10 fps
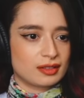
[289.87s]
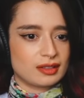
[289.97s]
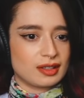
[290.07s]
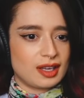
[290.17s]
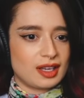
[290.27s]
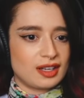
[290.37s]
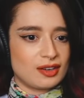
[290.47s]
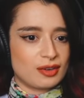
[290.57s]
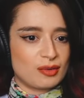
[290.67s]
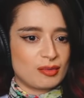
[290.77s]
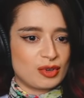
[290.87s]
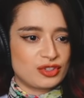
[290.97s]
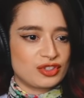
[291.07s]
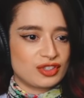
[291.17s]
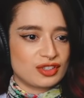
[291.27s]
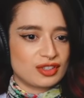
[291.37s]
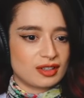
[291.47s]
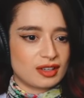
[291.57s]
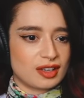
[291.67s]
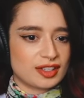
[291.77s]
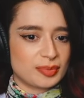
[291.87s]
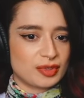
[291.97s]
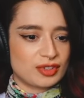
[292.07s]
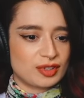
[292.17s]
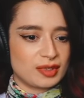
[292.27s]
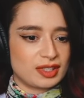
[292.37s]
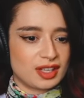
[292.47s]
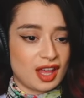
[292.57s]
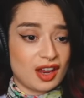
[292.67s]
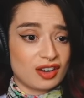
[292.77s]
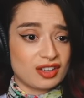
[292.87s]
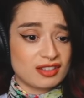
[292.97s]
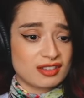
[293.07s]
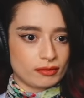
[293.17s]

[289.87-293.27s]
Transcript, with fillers: Hey, not all monsters are supposed to be scarers. I